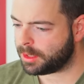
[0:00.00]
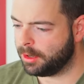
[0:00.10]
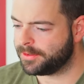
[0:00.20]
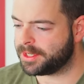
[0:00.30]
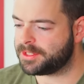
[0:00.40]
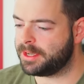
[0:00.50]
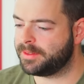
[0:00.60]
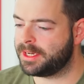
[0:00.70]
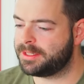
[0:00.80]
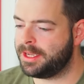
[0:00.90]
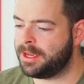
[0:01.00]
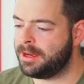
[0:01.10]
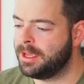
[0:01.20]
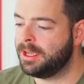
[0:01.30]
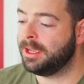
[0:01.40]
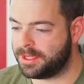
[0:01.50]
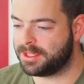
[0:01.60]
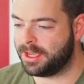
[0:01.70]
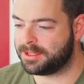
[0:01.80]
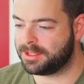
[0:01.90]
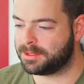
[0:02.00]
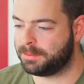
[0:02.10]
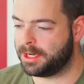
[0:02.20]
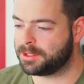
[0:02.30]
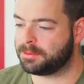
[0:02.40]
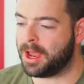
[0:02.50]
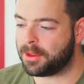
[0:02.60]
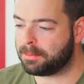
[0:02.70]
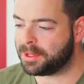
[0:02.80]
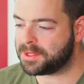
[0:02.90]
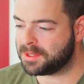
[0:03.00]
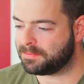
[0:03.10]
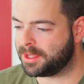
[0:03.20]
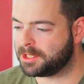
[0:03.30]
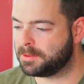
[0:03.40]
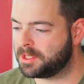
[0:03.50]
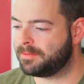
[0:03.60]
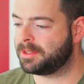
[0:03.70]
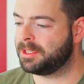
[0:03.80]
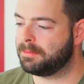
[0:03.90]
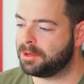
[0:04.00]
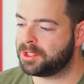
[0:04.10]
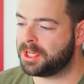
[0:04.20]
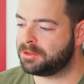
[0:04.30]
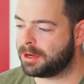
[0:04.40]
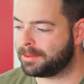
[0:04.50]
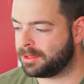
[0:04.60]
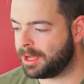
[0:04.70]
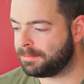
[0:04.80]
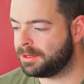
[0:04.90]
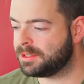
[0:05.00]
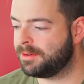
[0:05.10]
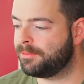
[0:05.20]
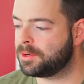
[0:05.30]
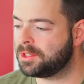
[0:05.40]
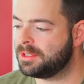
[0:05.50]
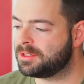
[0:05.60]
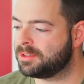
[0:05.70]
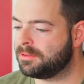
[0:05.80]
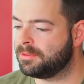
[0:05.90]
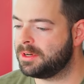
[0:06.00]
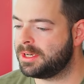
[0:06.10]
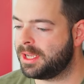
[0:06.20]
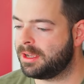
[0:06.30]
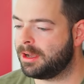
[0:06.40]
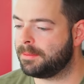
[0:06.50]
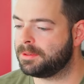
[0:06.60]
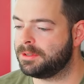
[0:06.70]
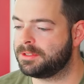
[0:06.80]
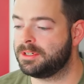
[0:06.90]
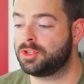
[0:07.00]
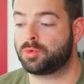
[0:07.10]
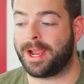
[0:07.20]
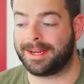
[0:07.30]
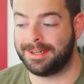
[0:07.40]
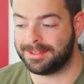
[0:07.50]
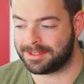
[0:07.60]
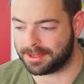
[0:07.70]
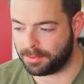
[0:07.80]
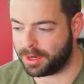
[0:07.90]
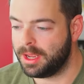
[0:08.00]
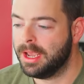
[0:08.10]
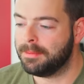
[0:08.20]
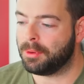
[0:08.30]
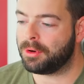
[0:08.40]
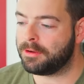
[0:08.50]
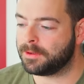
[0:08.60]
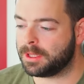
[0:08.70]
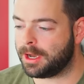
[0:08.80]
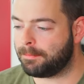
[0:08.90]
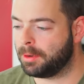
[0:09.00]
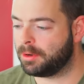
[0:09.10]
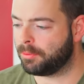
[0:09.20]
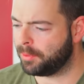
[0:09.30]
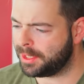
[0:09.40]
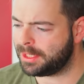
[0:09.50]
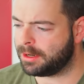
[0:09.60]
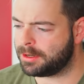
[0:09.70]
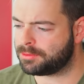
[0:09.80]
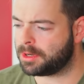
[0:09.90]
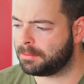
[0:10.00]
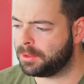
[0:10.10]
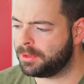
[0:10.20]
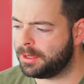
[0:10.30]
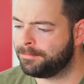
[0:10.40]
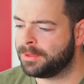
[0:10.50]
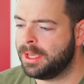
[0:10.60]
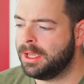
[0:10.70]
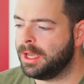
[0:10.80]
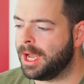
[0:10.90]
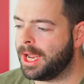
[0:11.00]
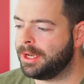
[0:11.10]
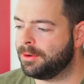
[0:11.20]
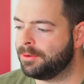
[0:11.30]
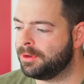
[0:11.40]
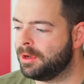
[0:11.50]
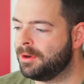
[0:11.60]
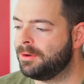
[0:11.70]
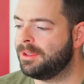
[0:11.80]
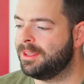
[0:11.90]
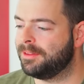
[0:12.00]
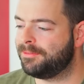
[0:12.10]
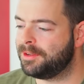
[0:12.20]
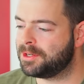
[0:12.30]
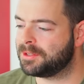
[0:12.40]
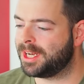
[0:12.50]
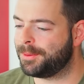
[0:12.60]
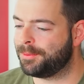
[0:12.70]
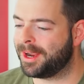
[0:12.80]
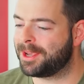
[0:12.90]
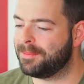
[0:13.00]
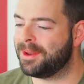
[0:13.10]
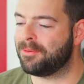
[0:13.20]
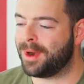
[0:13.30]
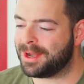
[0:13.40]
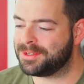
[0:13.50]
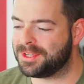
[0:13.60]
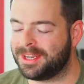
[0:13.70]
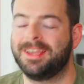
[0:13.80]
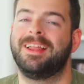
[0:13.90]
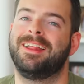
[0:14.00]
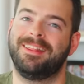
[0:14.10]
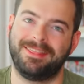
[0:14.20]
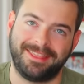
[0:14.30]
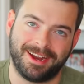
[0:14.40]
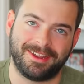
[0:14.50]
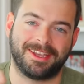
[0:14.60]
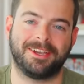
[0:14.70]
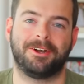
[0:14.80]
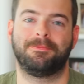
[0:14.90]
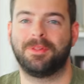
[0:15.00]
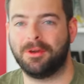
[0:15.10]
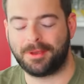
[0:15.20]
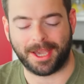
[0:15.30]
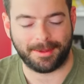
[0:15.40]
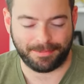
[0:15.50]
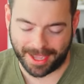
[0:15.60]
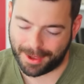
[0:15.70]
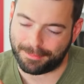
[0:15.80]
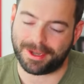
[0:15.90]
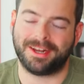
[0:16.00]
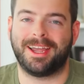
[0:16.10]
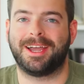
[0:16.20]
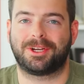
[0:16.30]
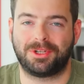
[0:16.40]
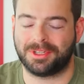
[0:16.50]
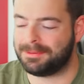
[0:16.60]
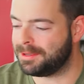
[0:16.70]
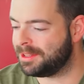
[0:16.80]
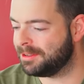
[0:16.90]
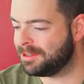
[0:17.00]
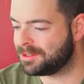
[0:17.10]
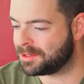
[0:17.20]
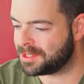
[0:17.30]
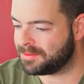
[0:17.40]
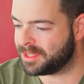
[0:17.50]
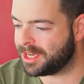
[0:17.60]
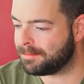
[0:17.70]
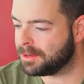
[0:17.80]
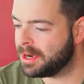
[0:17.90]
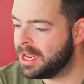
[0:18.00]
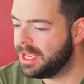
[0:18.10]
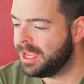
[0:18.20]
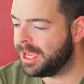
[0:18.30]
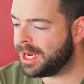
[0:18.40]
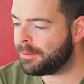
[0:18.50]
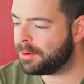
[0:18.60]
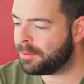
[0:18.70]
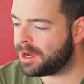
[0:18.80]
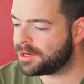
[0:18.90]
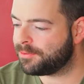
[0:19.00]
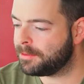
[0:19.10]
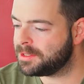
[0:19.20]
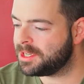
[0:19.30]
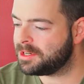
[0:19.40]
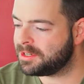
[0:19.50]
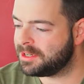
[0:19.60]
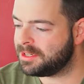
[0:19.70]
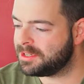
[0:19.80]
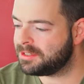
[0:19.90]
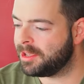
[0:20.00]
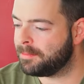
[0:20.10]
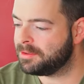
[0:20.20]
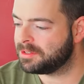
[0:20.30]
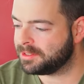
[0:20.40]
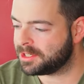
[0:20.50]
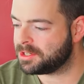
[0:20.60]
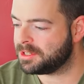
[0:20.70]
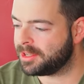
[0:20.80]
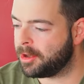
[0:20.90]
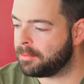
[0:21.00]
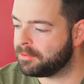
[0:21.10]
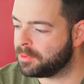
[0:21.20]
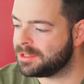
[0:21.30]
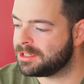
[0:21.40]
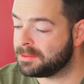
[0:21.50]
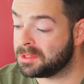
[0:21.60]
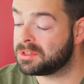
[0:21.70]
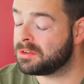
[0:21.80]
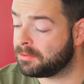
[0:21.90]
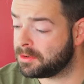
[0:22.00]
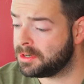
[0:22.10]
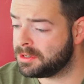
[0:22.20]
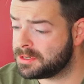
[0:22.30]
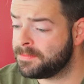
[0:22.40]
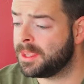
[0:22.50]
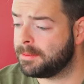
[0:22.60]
Overall, 7 out of 10. He says this beer is rather pleasant. I specifically appreciated tropical hop notes. Unfortunately, the sulfur and dank hop notes detracted somewhat. Moreover, the hop burn really hurt drinkability. I don't know in the future that I would recommend rousing there you go. Okay, that might actually be the source of the hop burn. And I would watch fermentation and yeast temp selection to help avoid some of those sulfury notes.